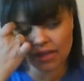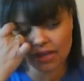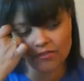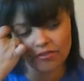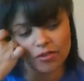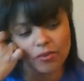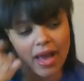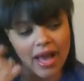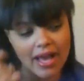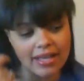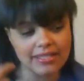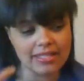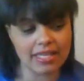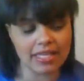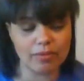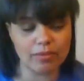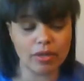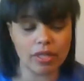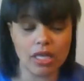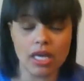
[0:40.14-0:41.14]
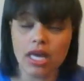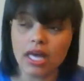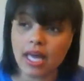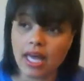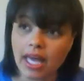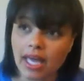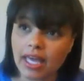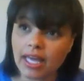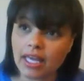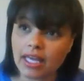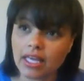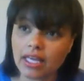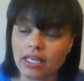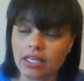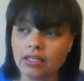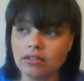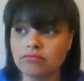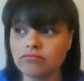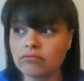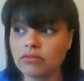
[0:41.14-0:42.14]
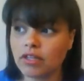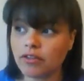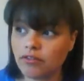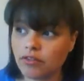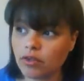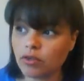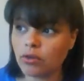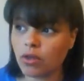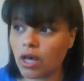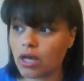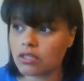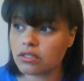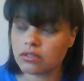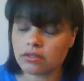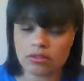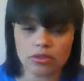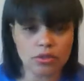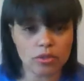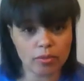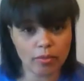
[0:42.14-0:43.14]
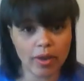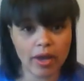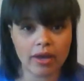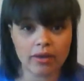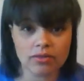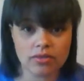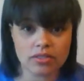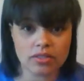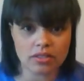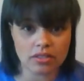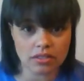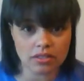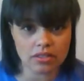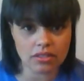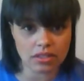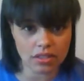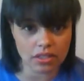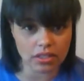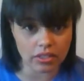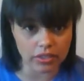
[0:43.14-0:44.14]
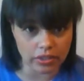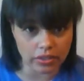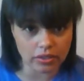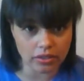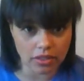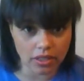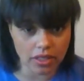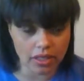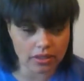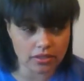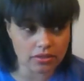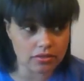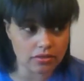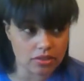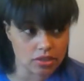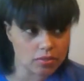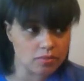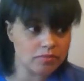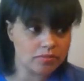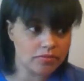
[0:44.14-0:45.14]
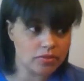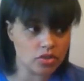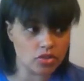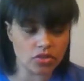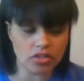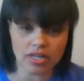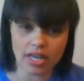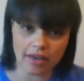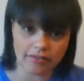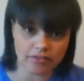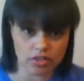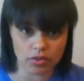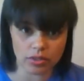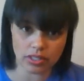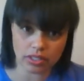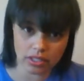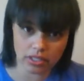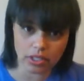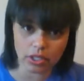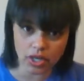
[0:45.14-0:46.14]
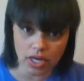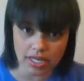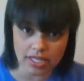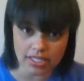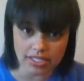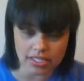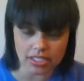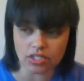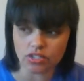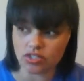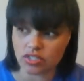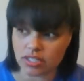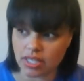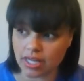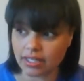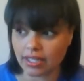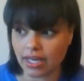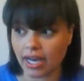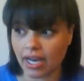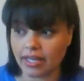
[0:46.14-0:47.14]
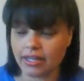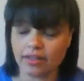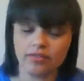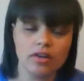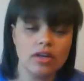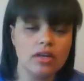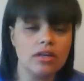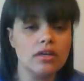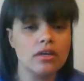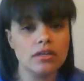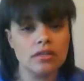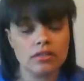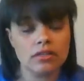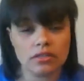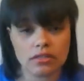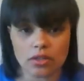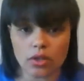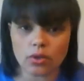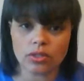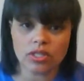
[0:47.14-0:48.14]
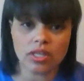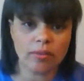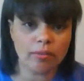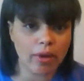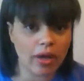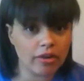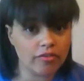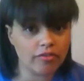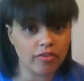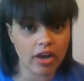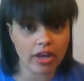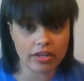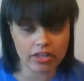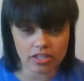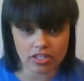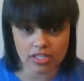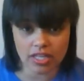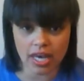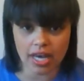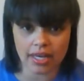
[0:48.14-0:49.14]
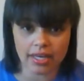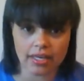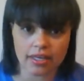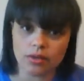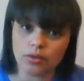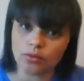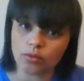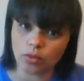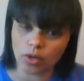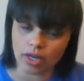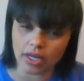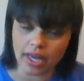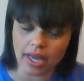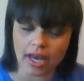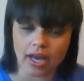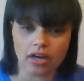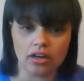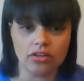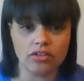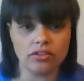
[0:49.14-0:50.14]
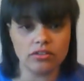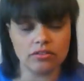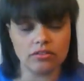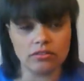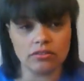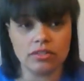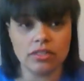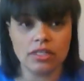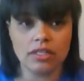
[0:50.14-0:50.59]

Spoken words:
if you ask anybody, hey, if you lost 30 pounds in a year and you didn't have to do anything crazy, you just had to kind of slowly modify your diet and work out, and